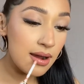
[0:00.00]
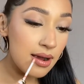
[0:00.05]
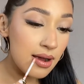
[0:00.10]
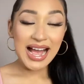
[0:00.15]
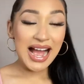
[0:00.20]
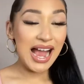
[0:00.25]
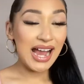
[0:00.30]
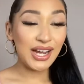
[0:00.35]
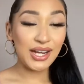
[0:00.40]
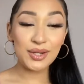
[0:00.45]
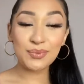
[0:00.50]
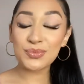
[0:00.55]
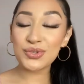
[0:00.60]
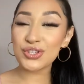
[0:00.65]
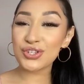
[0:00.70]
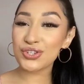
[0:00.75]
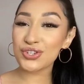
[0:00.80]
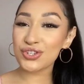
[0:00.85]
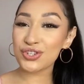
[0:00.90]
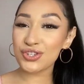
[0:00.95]
I am
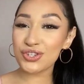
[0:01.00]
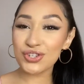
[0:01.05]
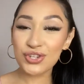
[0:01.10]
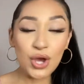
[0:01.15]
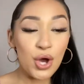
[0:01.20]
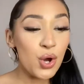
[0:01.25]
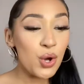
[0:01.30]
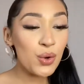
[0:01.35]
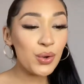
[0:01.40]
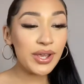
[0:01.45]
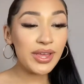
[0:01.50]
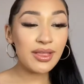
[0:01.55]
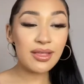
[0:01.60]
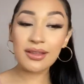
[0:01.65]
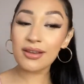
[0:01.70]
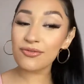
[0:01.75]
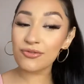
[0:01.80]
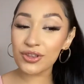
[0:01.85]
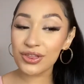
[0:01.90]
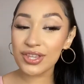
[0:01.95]
so in
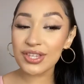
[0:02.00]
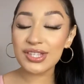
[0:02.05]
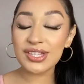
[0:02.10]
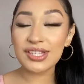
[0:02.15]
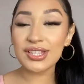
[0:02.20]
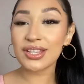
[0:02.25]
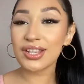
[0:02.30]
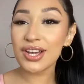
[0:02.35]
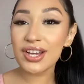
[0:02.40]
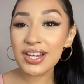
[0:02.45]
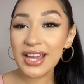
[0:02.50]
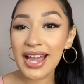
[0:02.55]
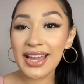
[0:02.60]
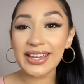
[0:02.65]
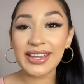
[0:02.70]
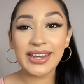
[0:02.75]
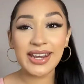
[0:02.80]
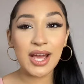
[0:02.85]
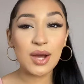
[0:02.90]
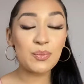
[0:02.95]
love with this look. I
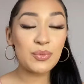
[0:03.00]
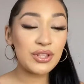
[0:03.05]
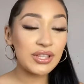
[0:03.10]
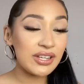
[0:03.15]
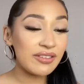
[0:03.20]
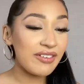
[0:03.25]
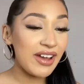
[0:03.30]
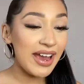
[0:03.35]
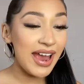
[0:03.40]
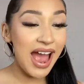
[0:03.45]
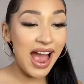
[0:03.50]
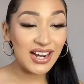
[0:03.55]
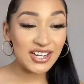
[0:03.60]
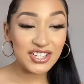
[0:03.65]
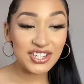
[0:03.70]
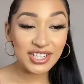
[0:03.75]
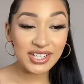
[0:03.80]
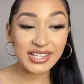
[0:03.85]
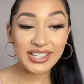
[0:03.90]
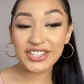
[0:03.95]
cannot believe I
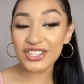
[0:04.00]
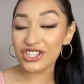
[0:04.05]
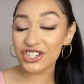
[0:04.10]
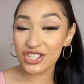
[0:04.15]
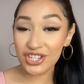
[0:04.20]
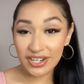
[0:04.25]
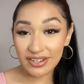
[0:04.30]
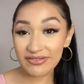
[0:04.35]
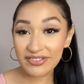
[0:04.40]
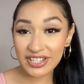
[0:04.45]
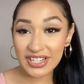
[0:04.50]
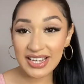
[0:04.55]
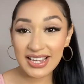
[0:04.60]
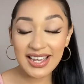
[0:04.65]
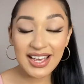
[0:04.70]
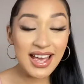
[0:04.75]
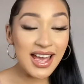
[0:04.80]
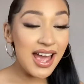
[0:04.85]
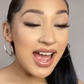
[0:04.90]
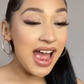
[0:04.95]
actually achieved it.
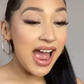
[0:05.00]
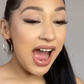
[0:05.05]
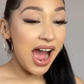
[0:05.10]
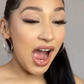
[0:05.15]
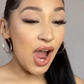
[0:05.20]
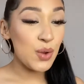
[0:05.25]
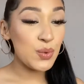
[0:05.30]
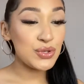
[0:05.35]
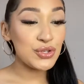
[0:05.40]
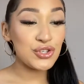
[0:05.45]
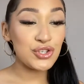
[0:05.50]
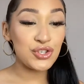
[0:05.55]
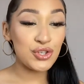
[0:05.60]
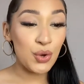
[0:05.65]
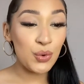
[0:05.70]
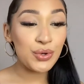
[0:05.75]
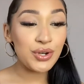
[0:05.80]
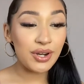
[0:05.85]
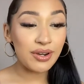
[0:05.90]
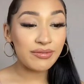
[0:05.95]
I was so
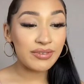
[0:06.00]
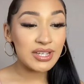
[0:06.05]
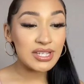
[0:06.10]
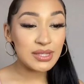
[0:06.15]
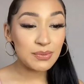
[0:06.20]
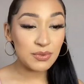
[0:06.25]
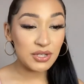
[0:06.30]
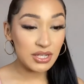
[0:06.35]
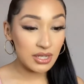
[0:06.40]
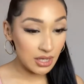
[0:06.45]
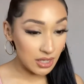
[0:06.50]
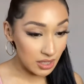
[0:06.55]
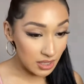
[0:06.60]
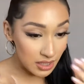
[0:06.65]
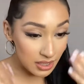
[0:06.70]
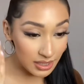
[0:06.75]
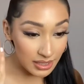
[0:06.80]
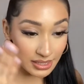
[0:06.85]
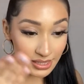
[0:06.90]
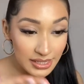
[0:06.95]
nervous
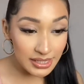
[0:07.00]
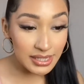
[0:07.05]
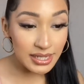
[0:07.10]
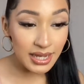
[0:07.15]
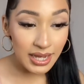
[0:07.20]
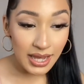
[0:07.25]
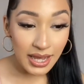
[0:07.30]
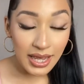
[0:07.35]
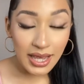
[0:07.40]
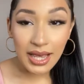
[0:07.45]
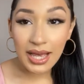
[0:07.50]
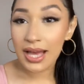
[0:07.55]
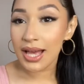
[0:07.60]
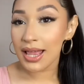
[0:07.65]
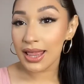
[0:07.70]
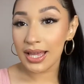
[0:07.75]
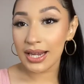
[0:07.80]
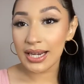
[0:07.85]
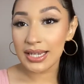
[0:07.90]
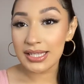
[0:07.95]
because,
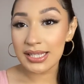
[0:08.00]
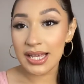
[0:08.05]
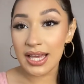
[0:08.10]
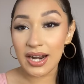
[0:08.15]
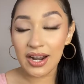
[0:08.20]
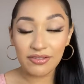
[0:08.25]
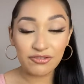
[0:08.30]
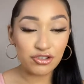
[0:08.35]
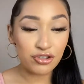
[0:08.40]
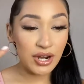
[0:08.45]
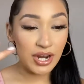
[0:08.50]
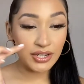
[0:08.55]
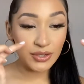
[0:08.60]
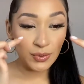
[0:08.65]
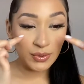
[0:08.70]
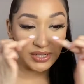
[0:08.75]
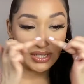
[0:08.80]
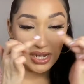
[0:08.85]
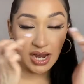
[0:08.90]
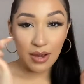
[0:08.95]
like I said, I've tried to
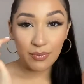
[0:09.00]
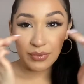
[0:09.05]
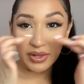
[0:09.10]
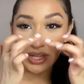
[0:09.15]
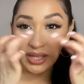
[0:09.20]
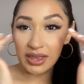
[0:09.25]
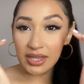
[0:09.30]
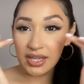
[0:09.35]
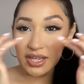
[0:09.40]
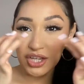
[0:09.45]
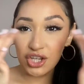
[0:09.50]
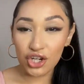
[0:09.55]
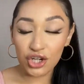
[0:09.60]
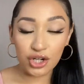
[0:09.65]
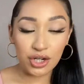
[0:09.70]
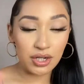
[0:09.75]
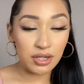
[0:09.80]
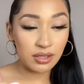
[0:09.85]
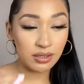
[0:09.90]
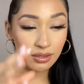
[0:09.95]
attempt like the
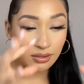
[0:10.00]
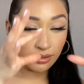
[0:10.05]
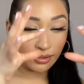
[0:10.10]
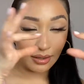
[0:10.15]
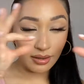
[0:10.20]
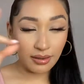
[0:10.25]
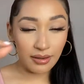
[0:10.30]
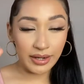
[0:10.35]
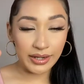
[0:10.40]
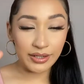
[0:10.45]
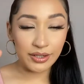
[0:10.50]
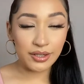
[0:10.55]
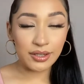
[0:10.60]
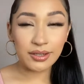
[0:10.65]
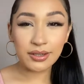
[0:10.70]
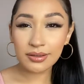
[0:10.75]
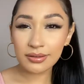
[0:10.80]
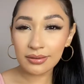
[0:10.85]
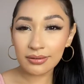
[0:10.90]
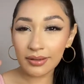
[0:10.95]
inner
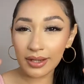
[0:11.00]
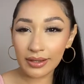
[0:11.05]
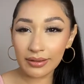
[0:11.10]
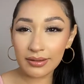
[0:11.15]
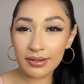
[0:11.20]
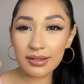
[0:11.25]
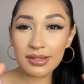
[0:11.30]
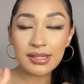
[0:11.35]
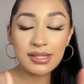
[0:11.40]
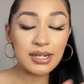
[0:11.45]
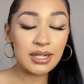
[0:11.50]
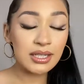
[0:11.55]
liner like this